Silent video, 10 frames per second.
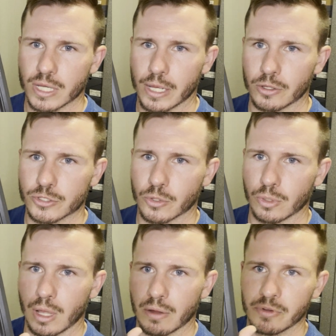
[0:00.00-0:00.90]
I also
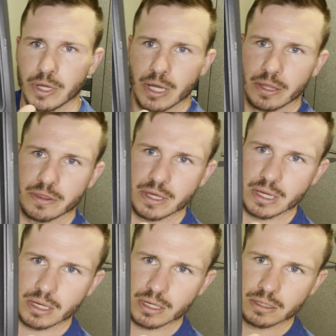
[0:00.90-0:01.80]
love
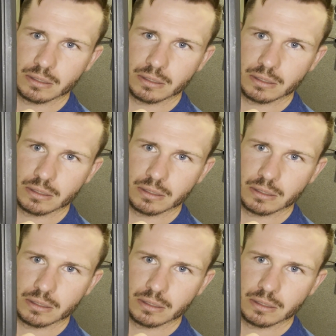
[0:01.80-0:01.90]
the